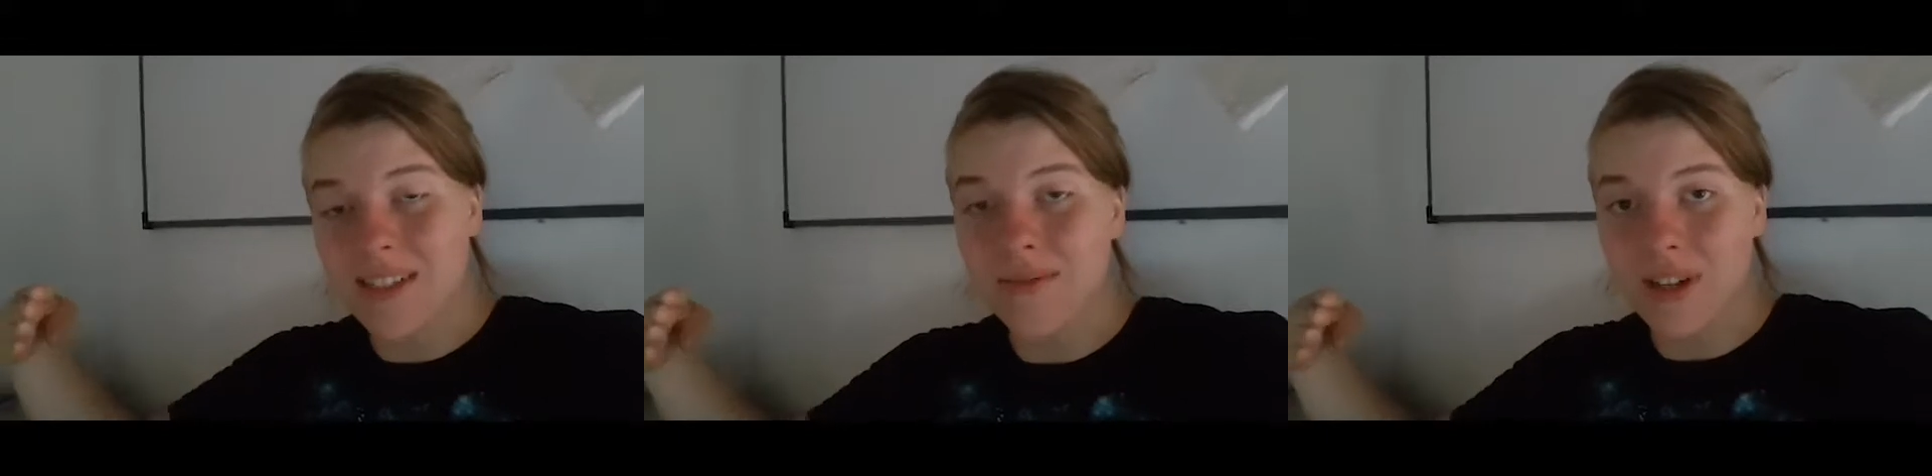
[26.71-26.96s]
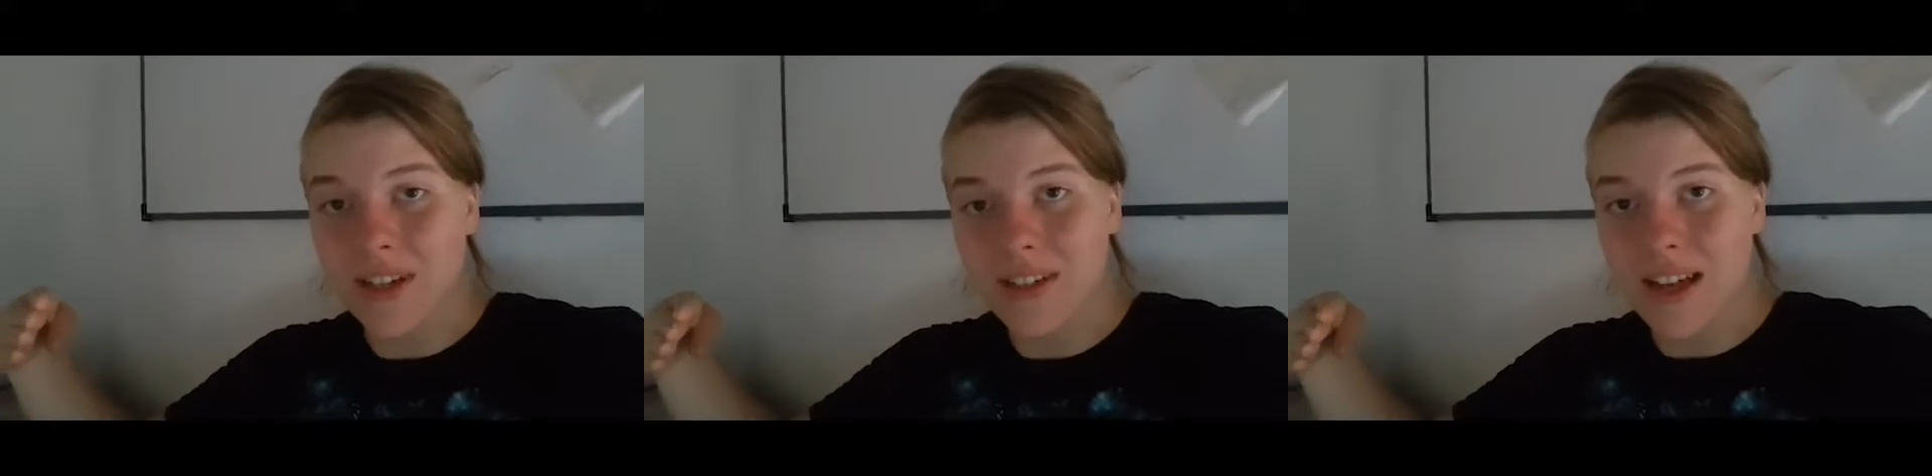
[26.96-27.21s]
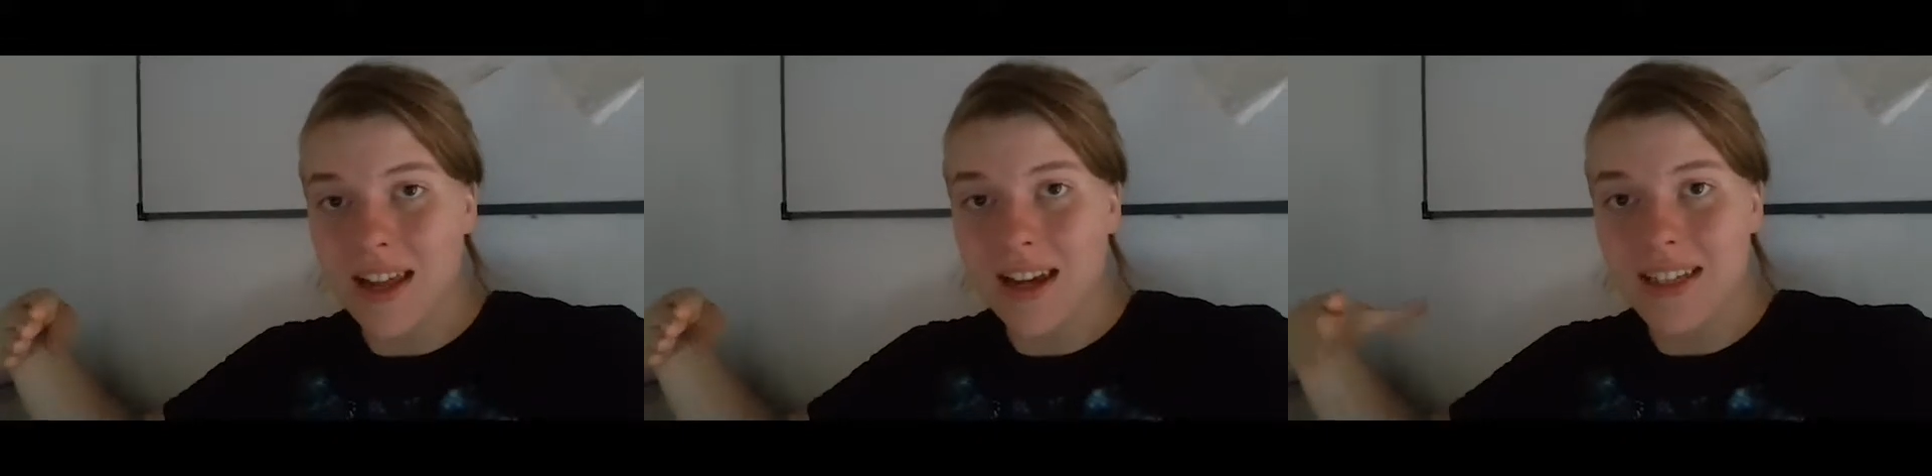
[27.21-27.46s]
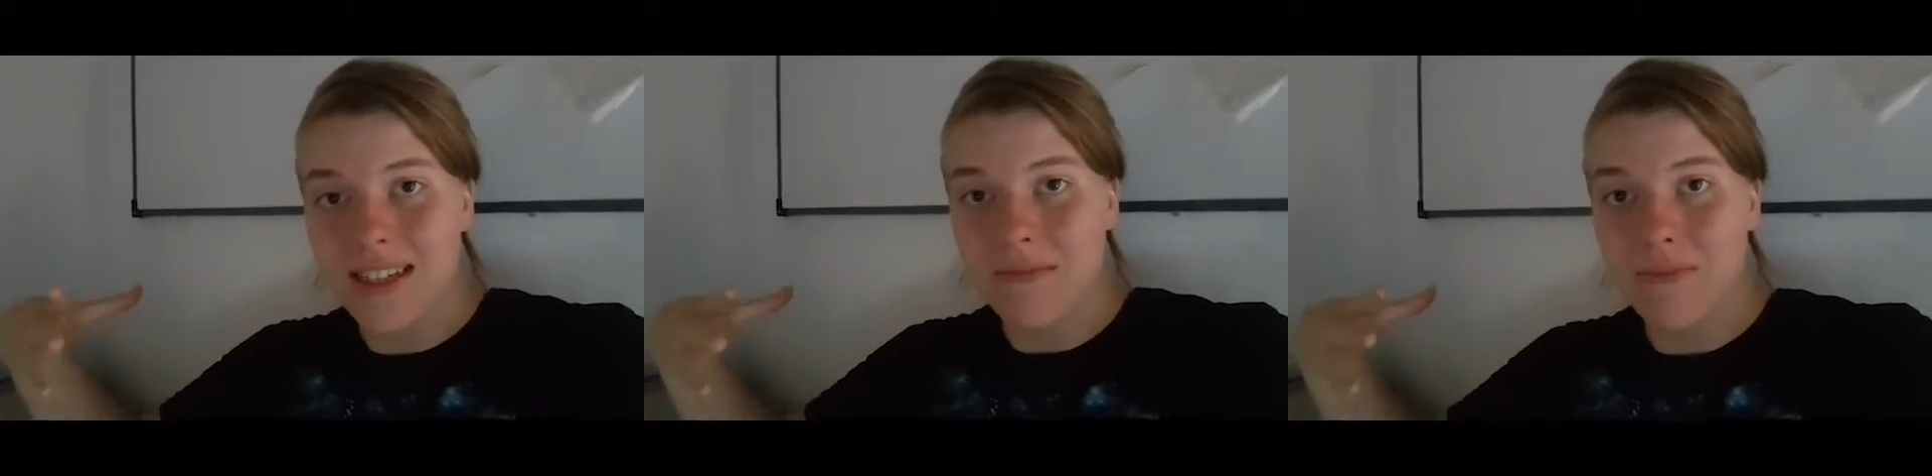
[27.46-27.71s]
to Buenos
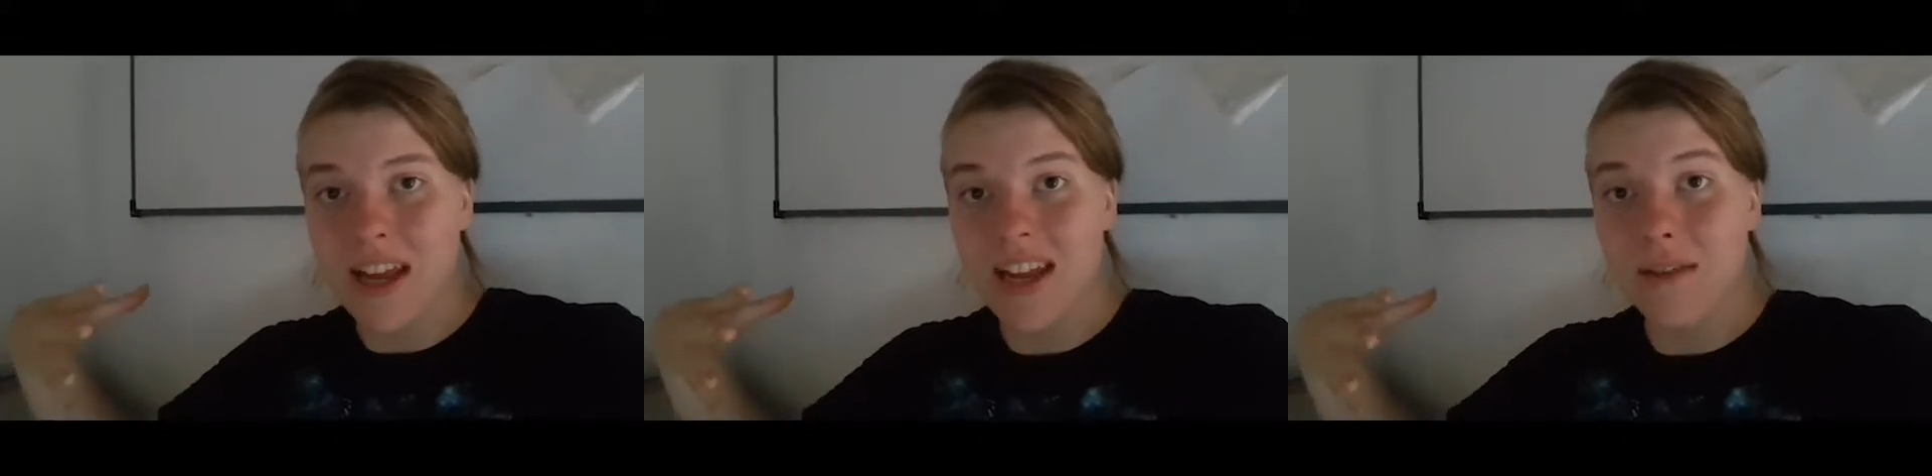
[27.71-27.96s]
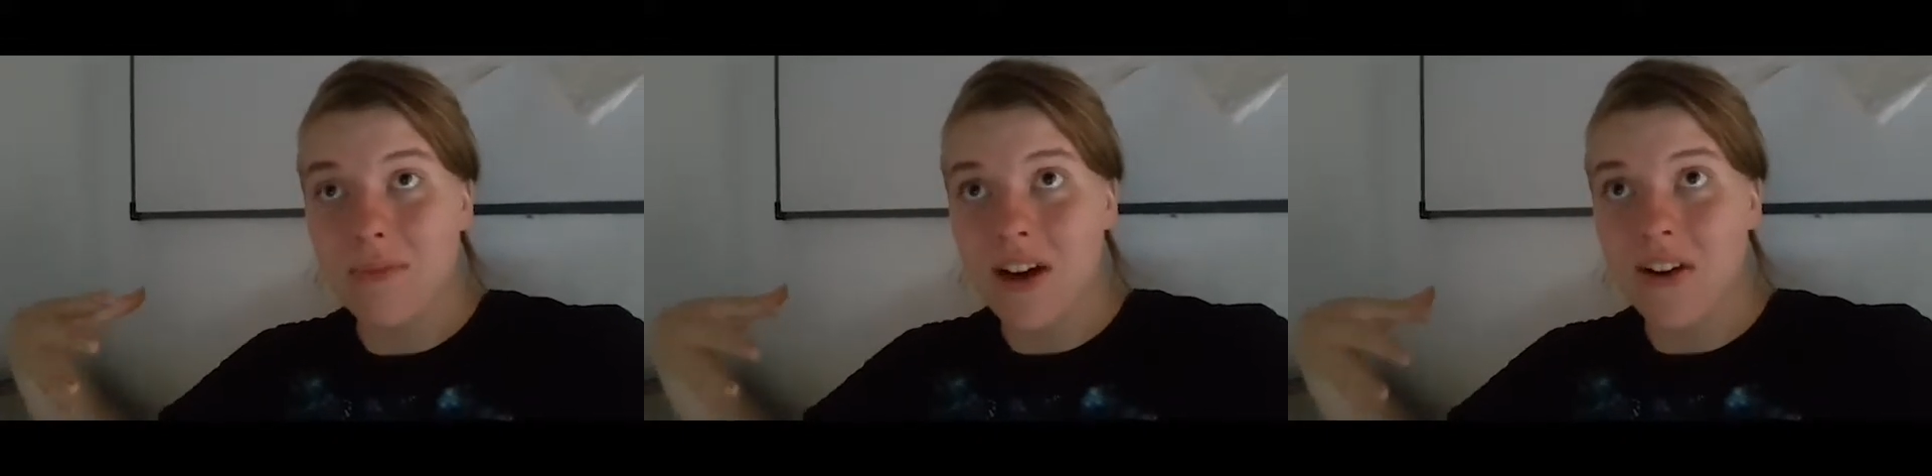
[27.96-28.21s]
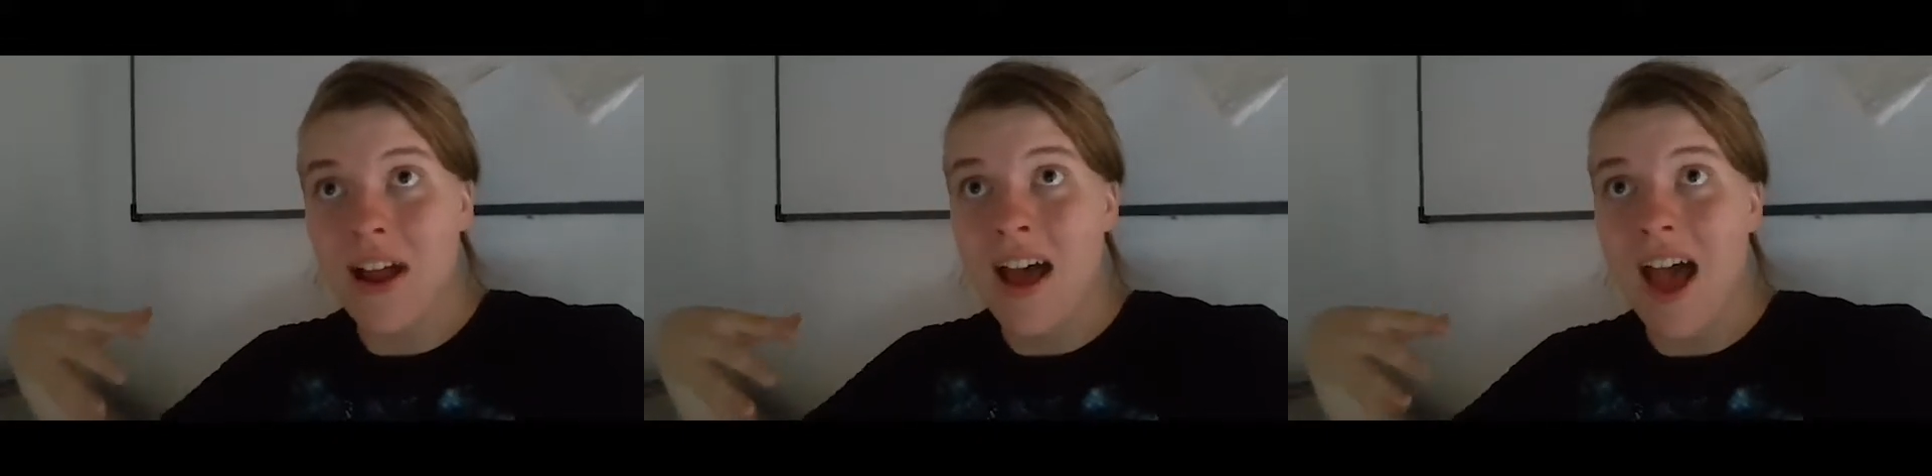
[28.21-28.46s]
Aires and paying about